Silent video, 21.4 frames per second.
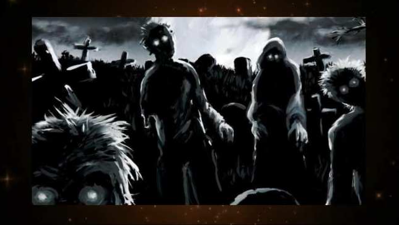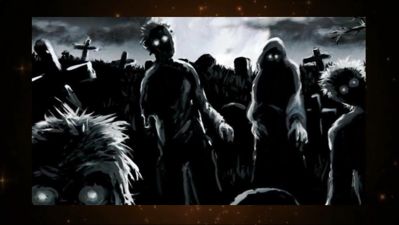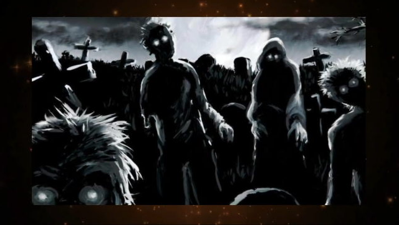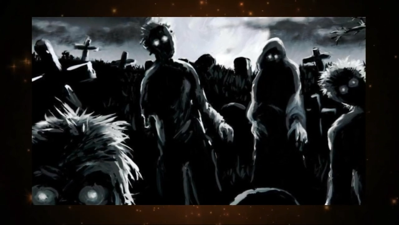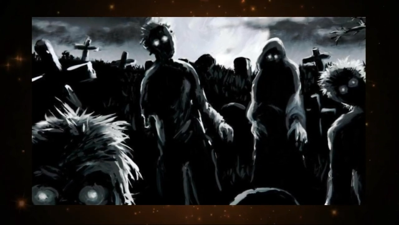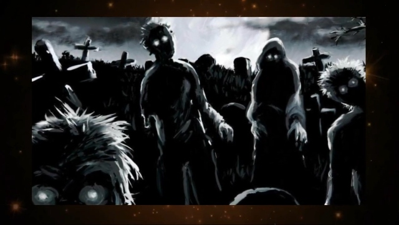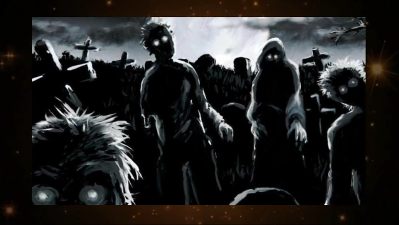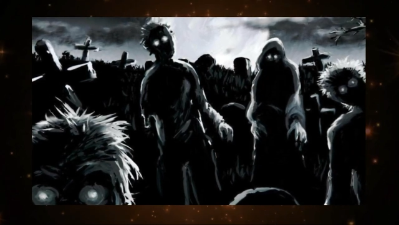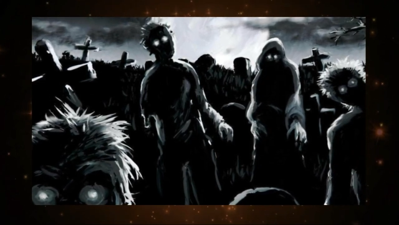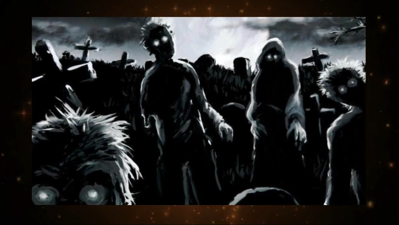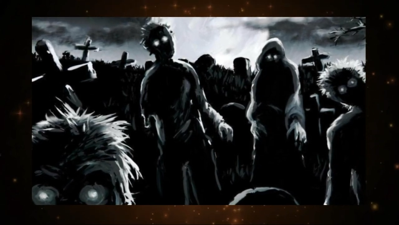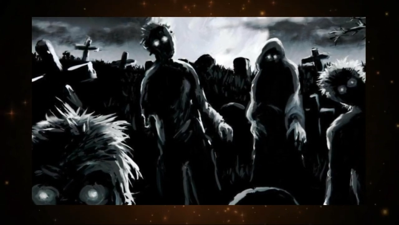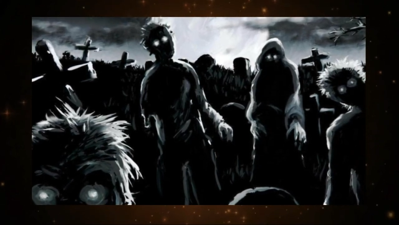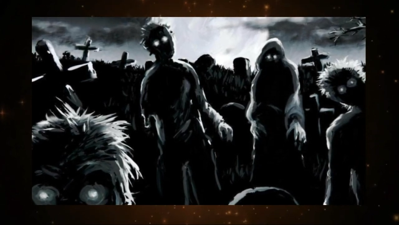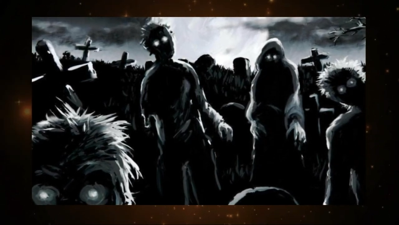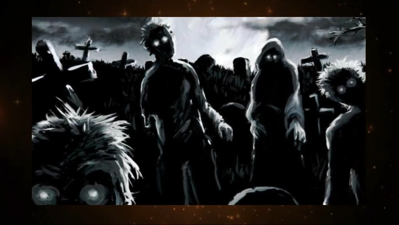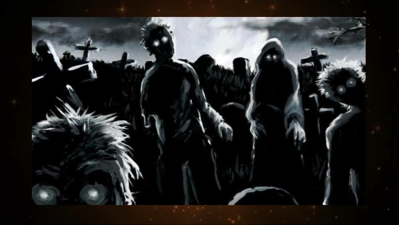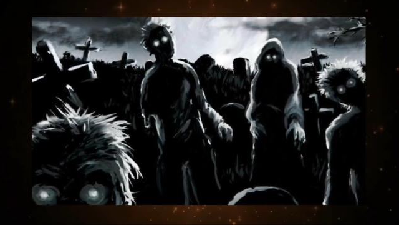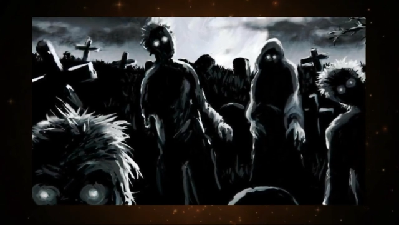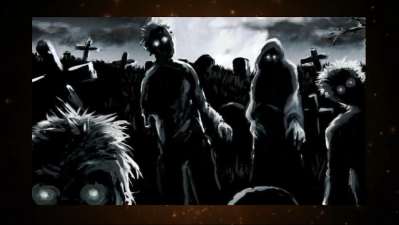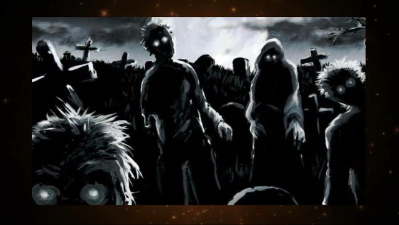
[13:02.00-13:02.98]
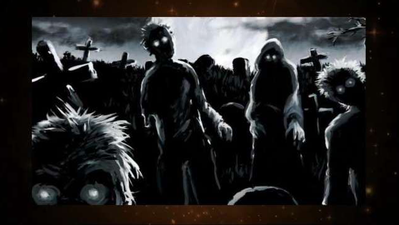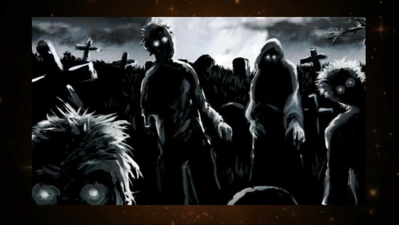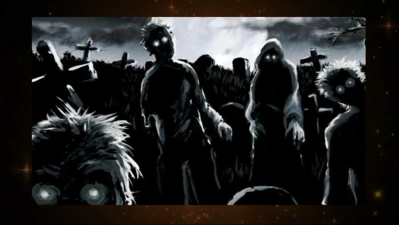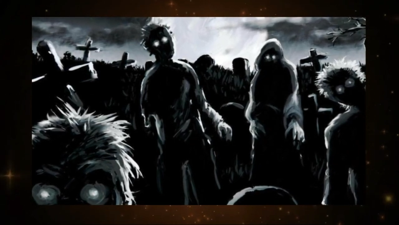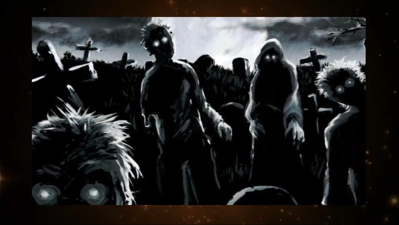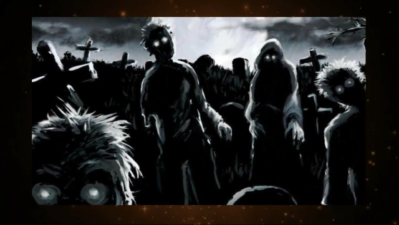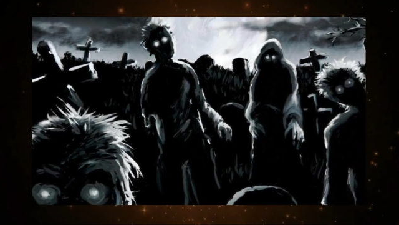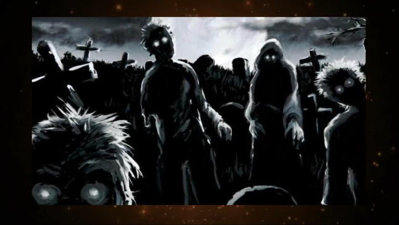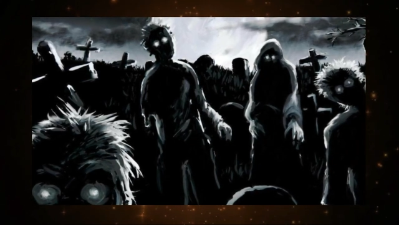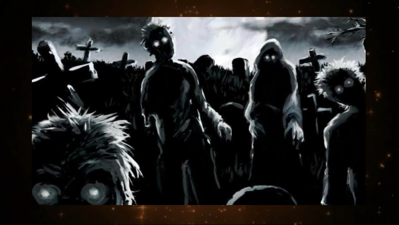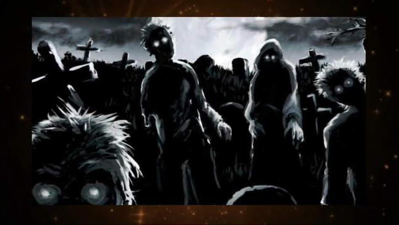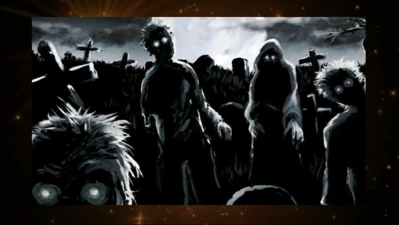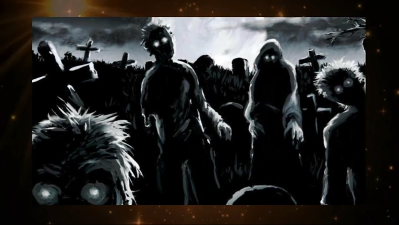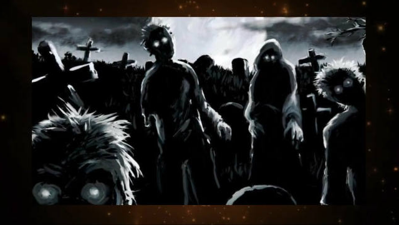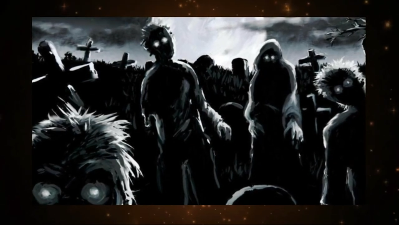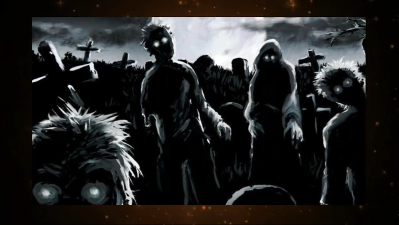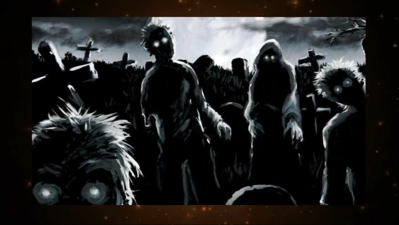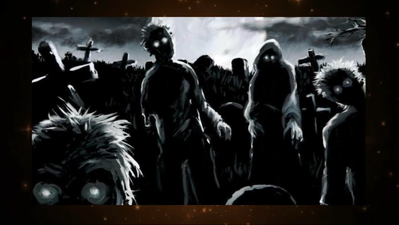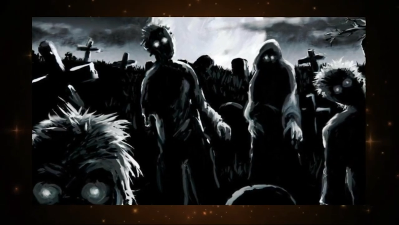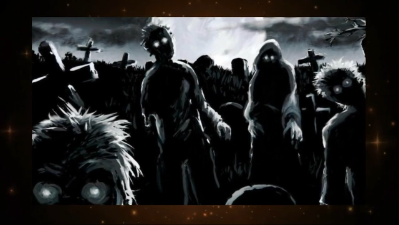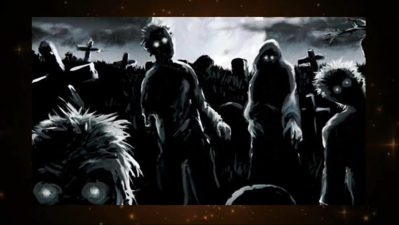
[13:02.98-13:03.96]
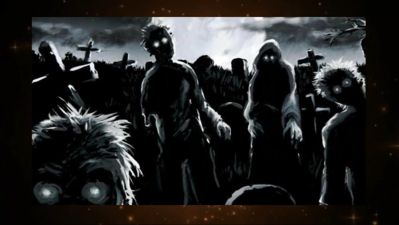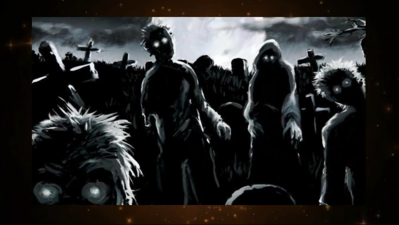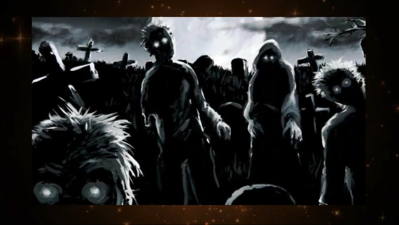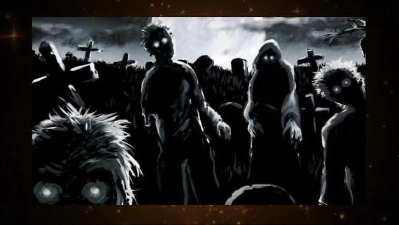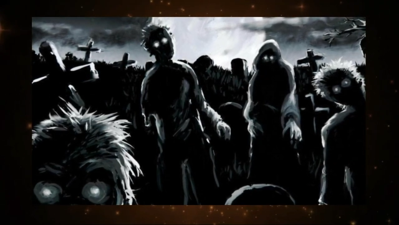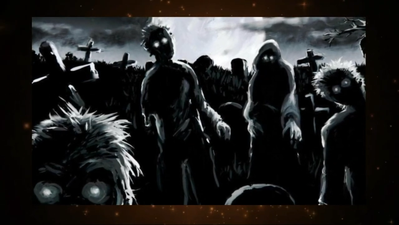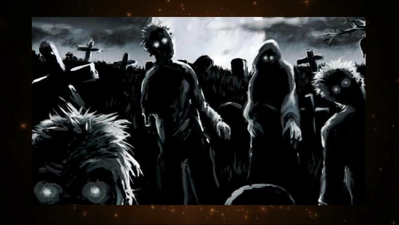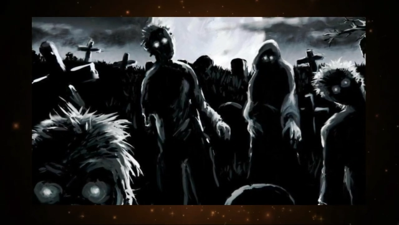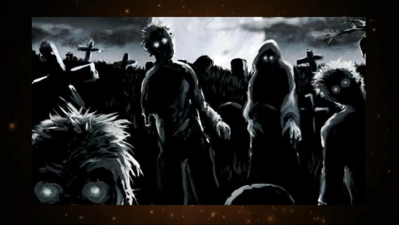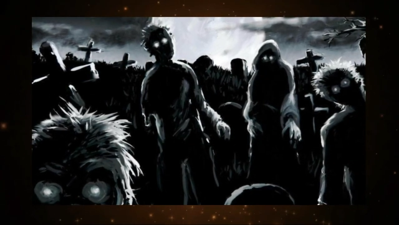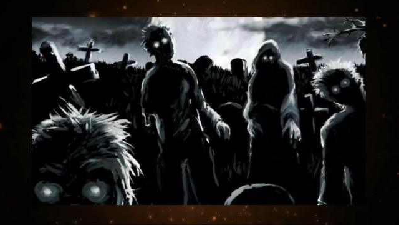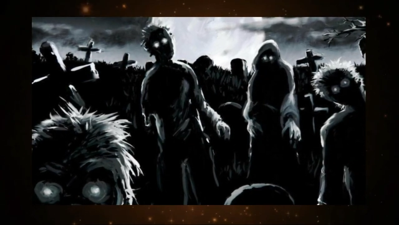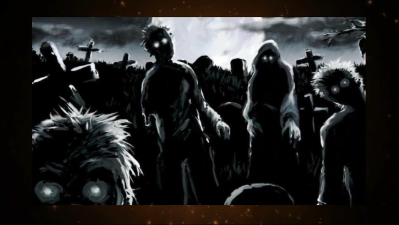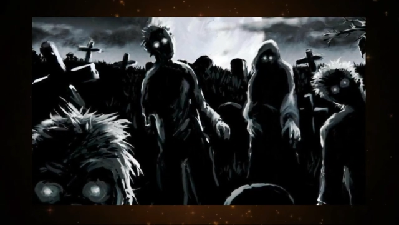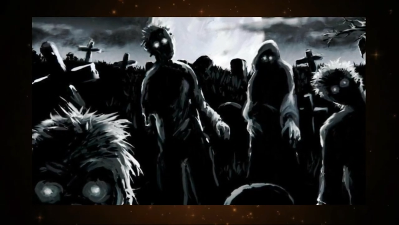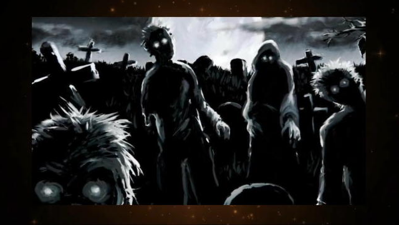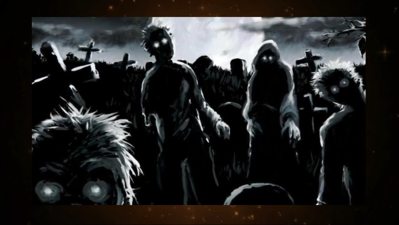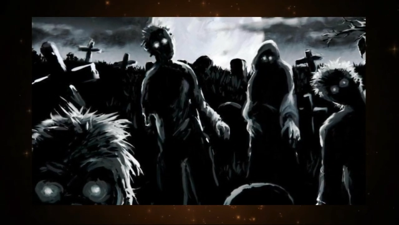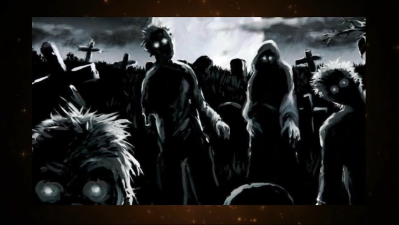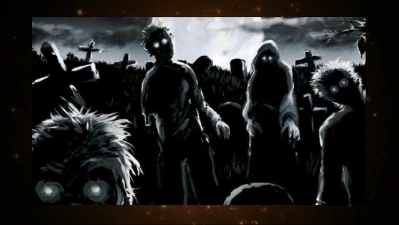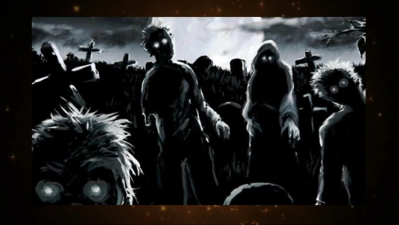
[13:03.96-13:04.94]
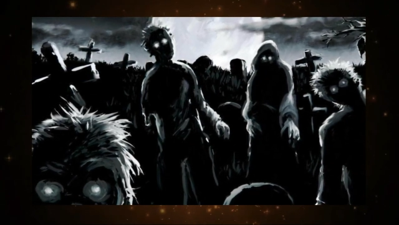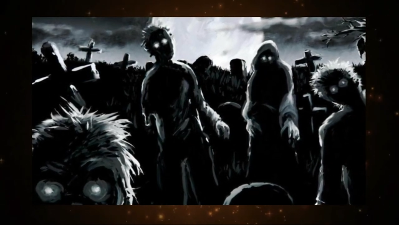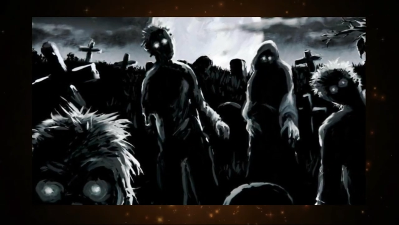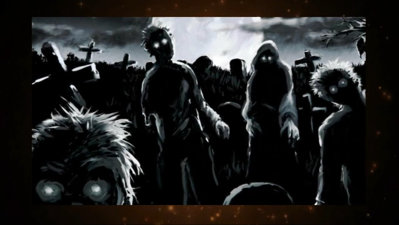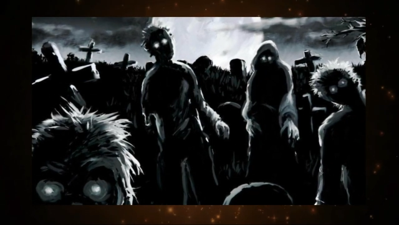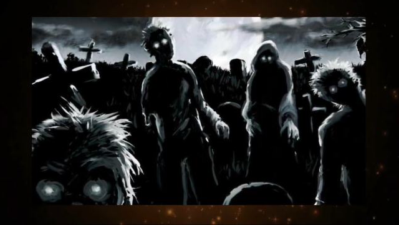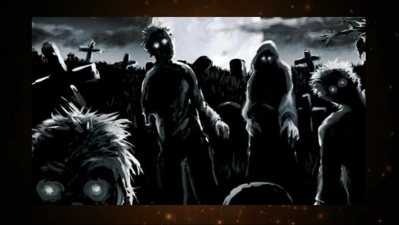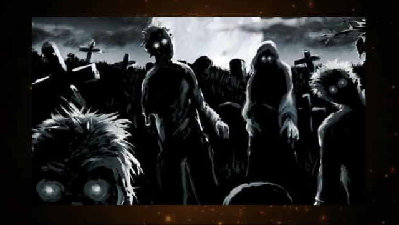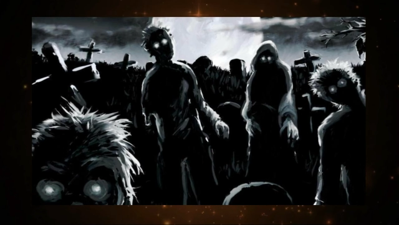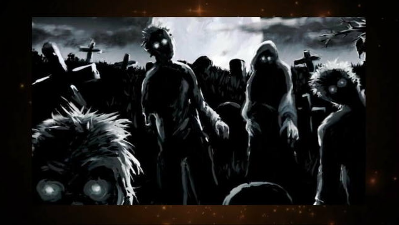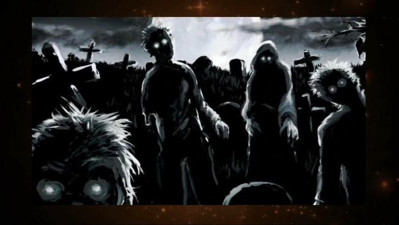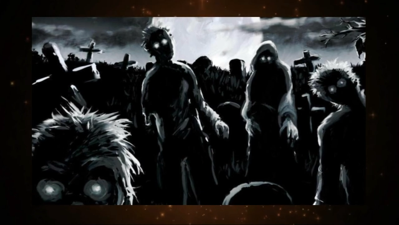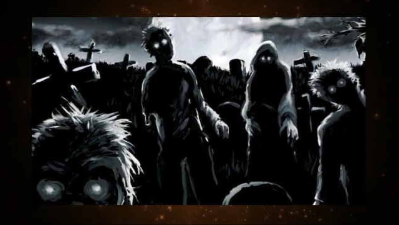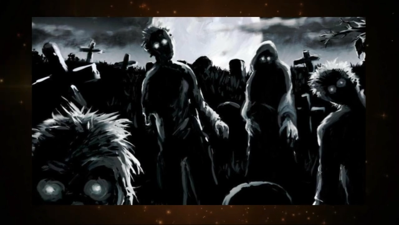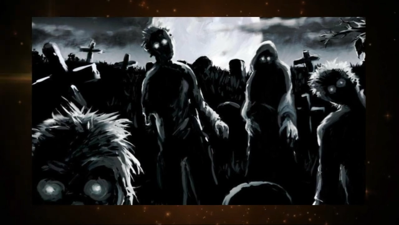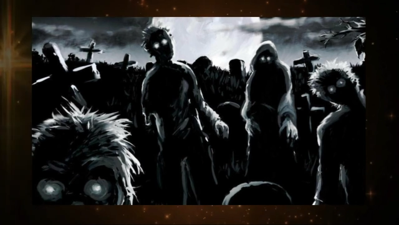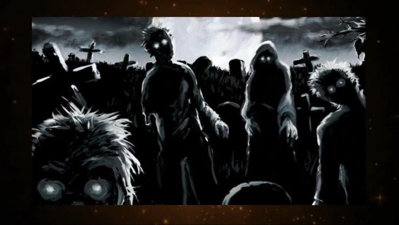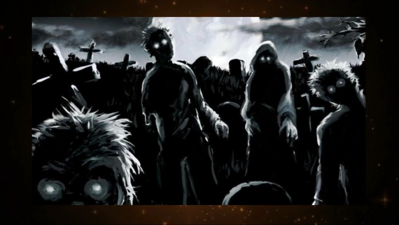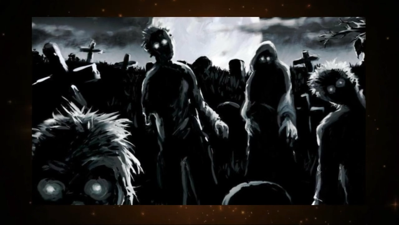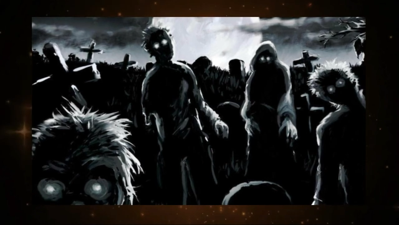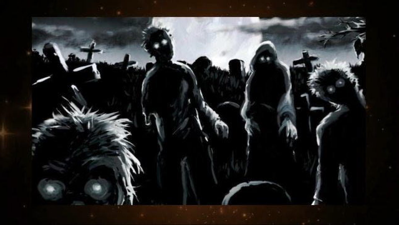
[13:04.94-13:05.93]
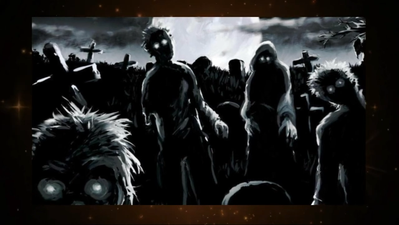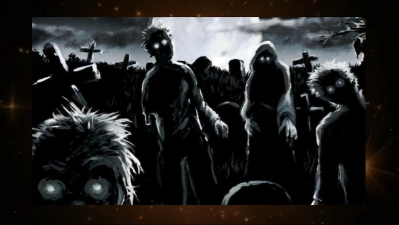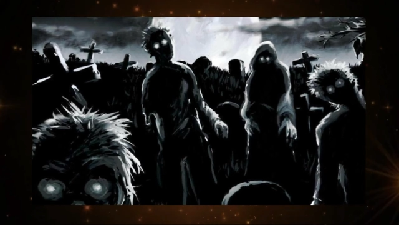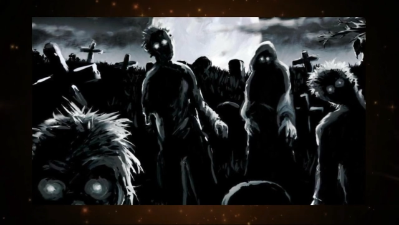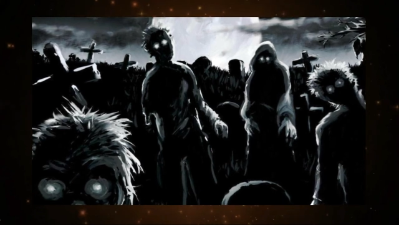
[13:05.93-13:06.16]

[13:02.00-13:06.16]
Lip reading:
Nobody's mouth can be seen.